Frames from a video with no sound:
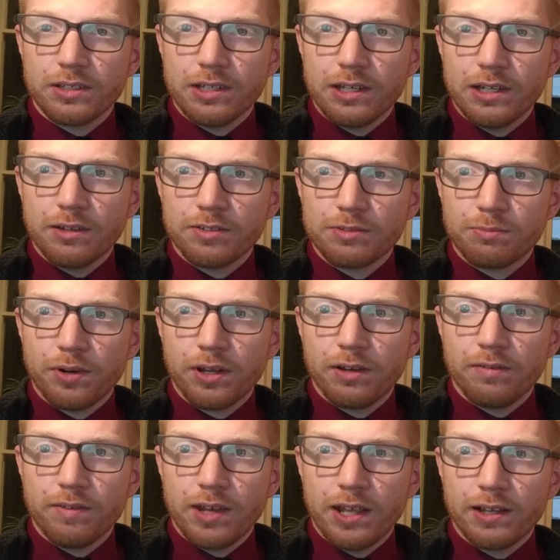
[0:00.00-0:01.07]
to a spread
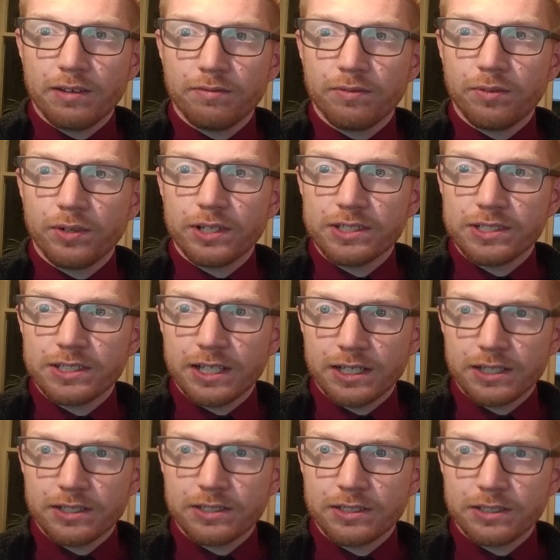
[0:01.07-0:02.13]

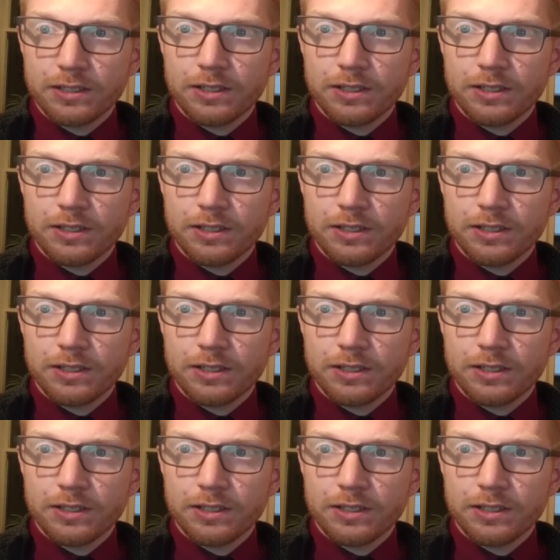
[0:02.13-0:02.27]
-46.